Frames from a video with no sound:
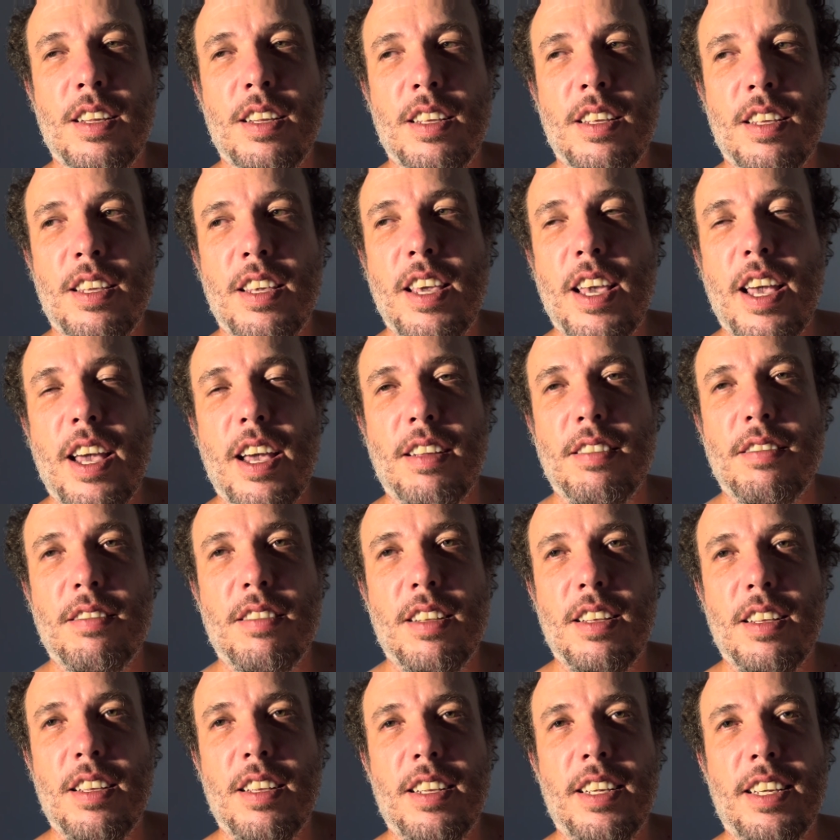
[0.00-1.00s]

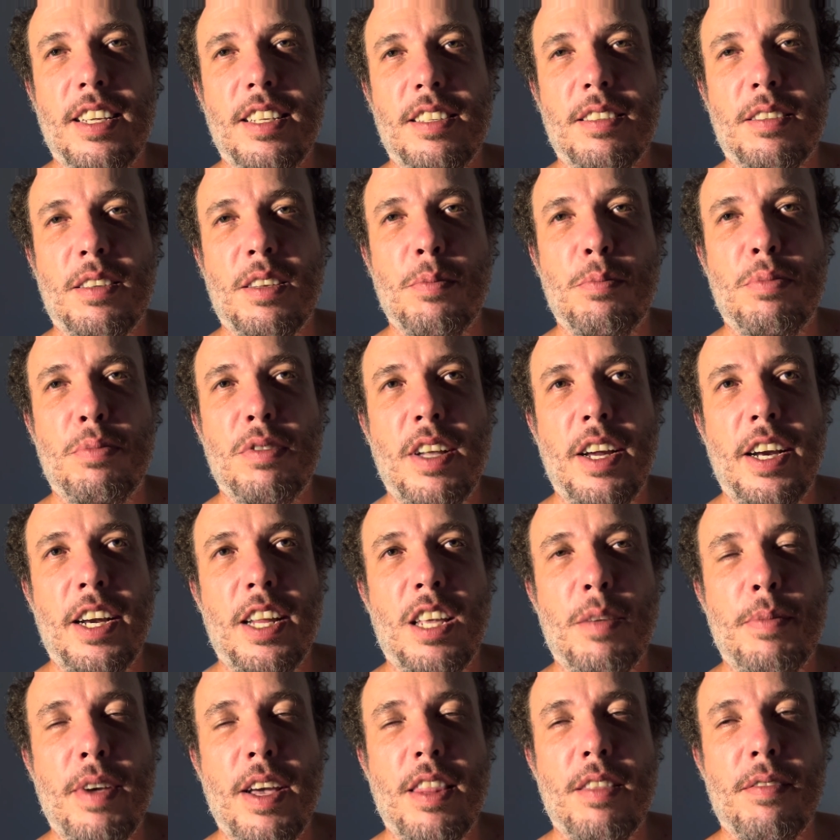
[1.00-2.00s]
he's complaining
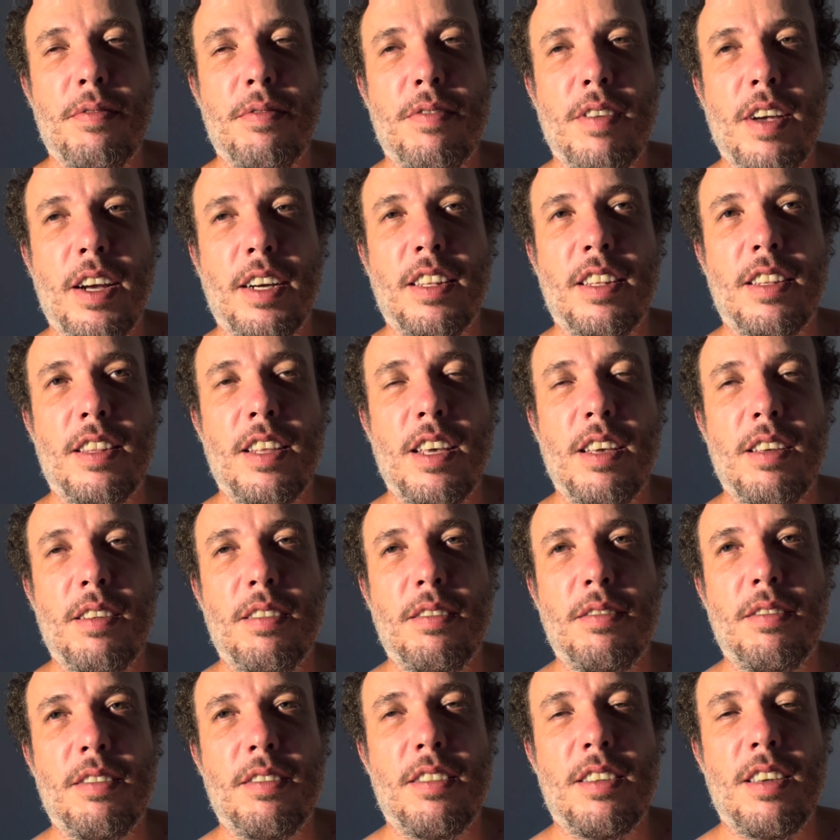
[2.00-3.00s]
about the fact that they
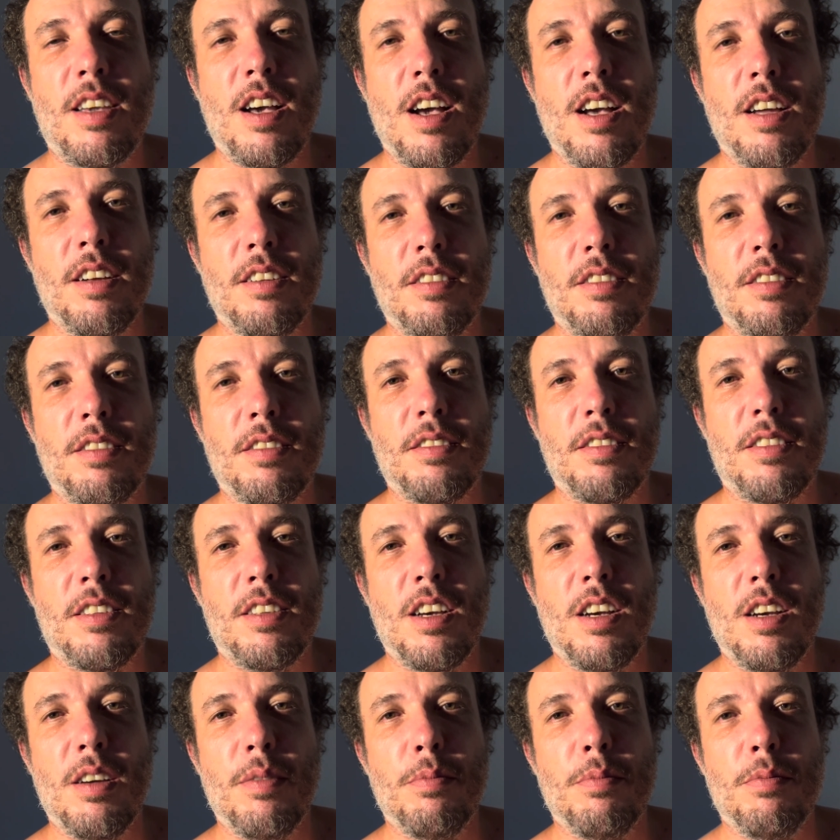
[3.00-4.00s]
can't
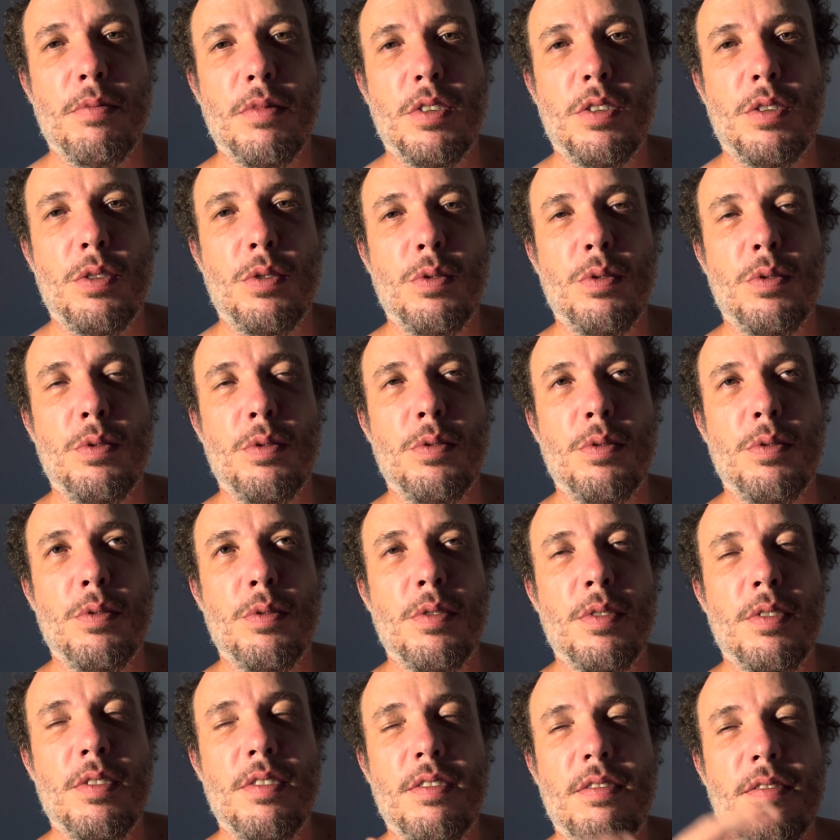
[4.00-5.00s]
come to
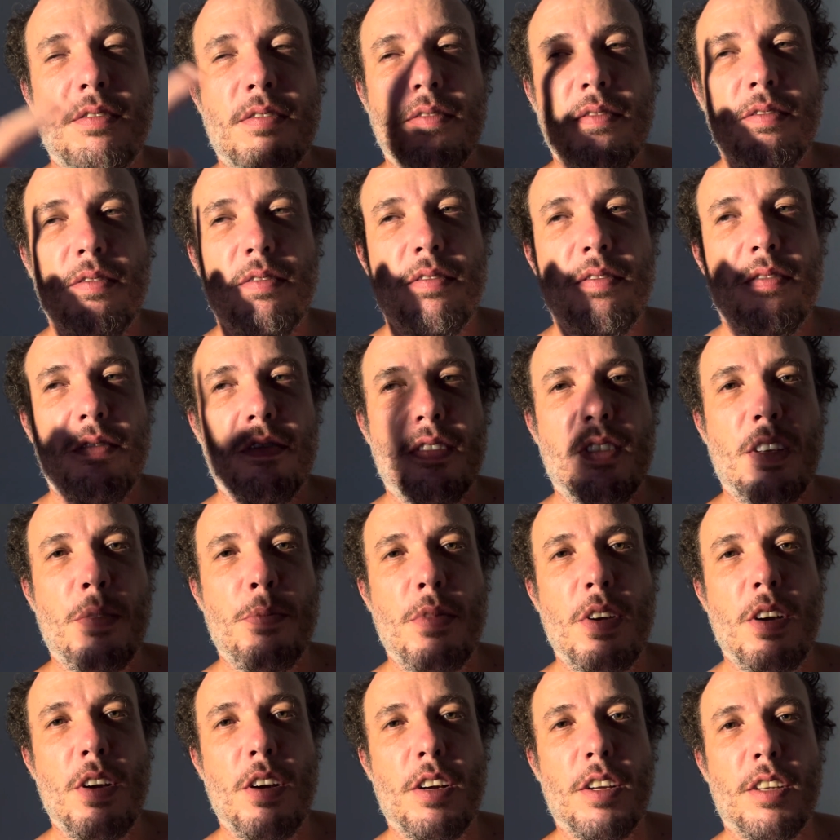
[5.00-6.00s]

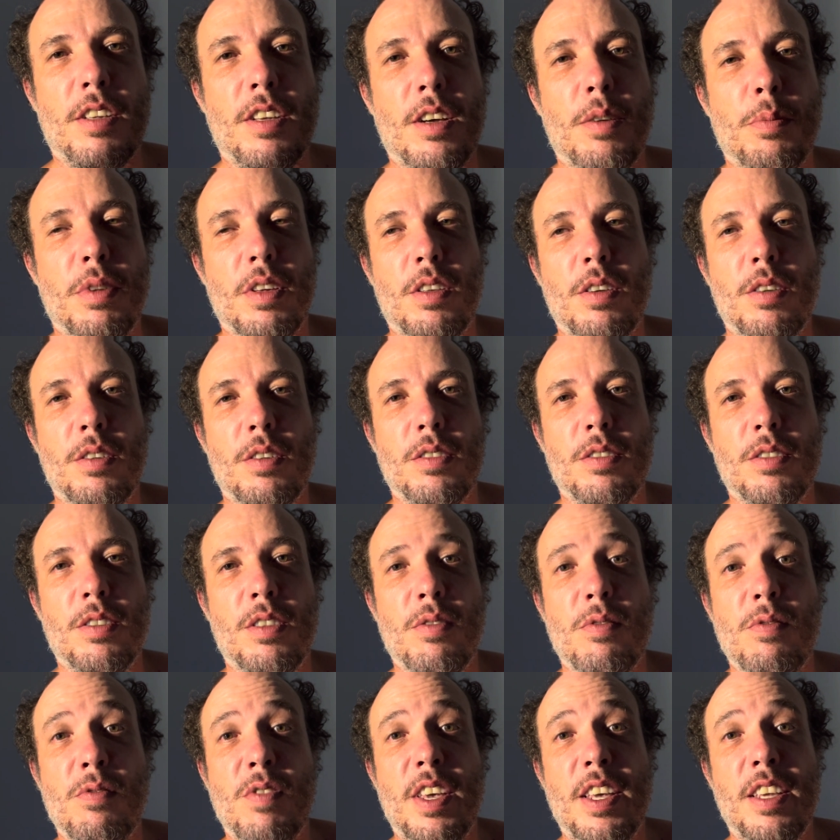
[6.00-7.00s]
America because
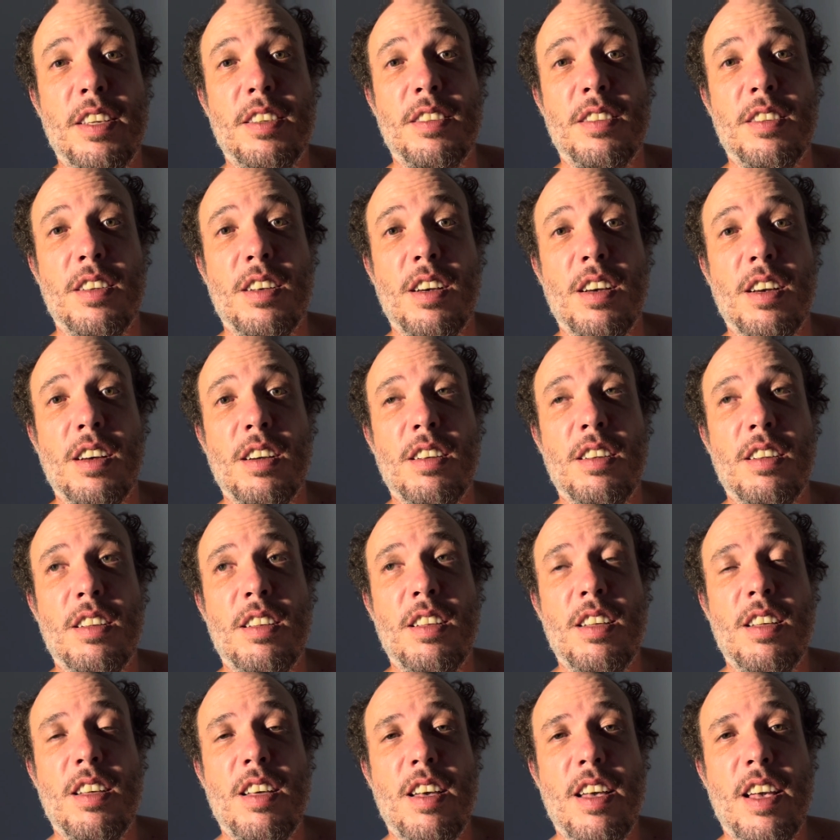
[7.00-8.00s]
the visa
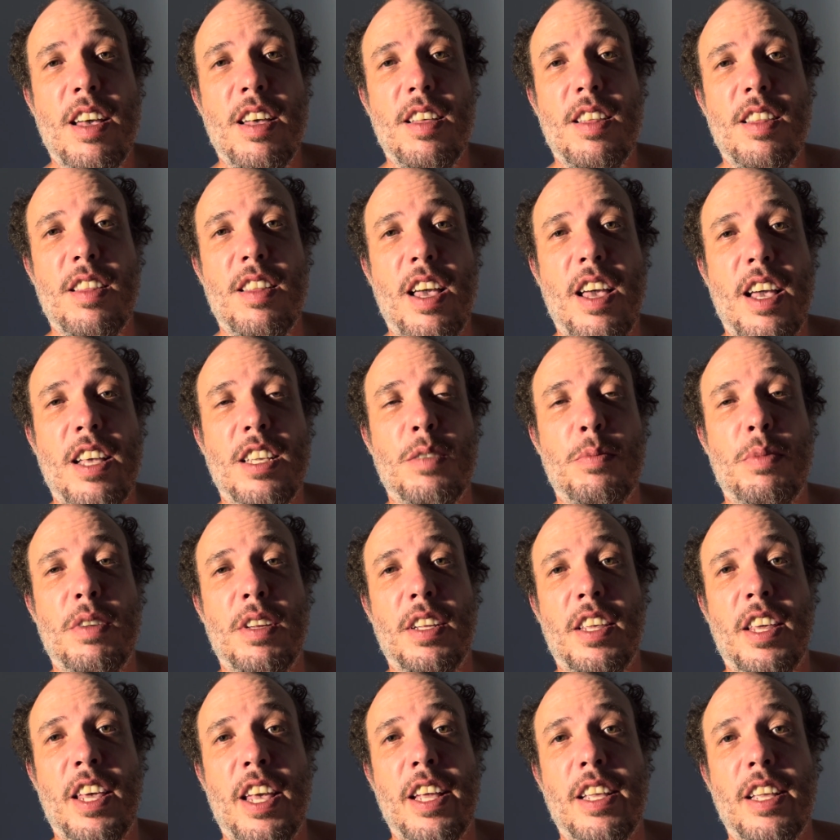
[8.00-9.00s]
has
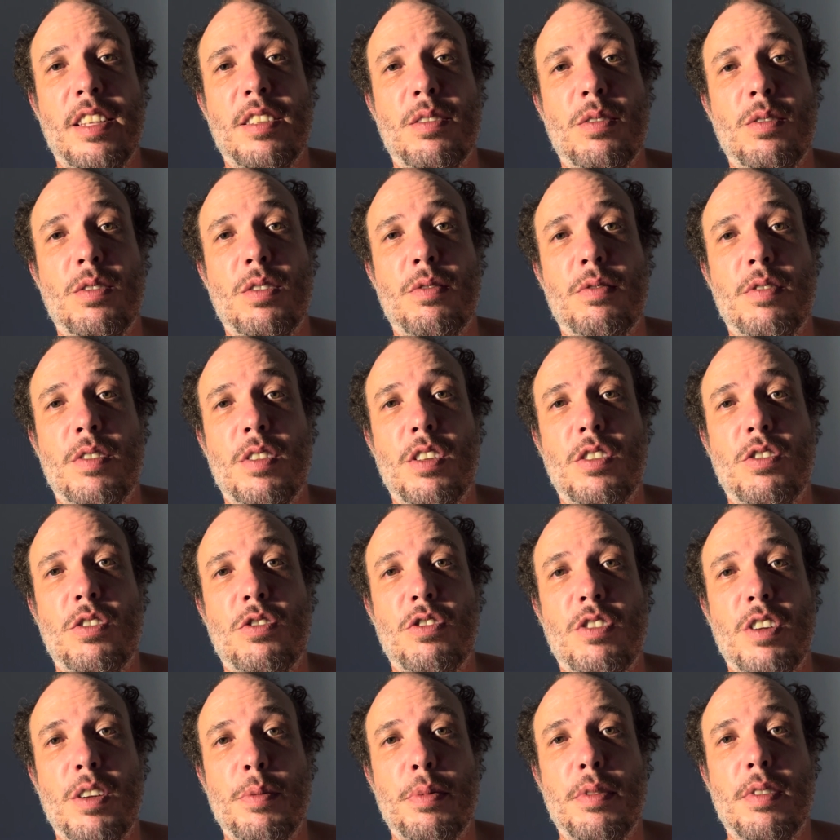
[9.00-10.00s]
been cancelled for the
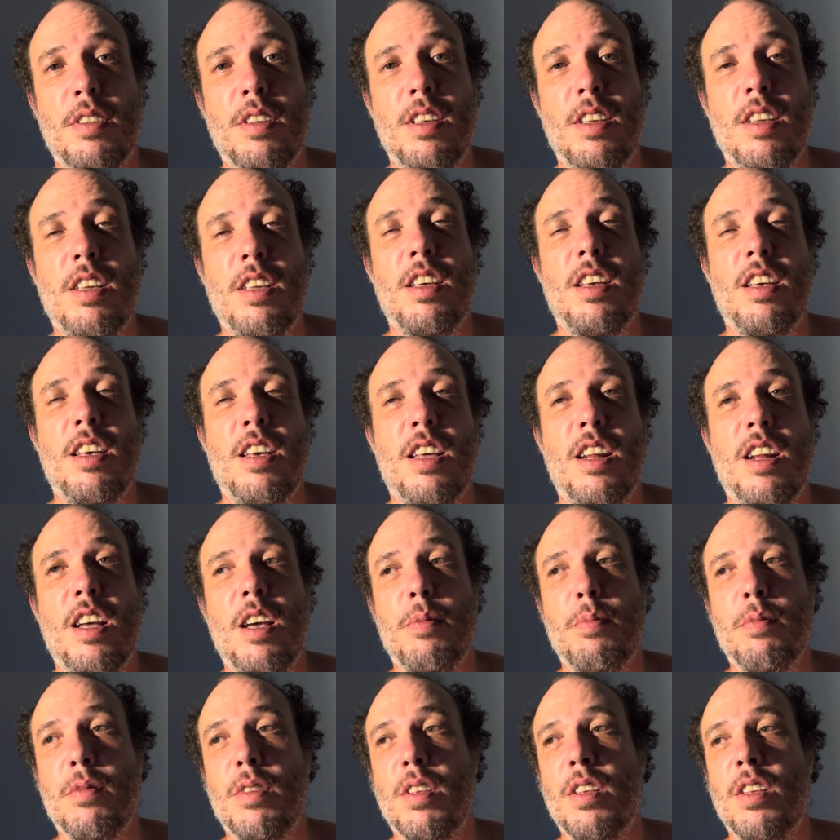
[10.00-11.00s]
trip. And
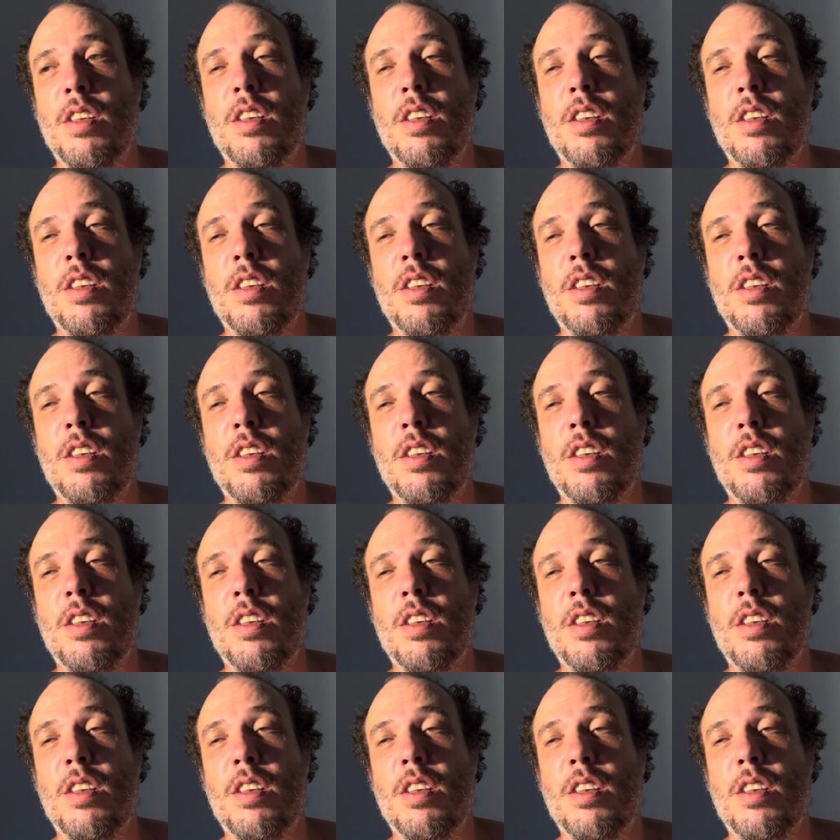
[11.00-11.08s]
I'm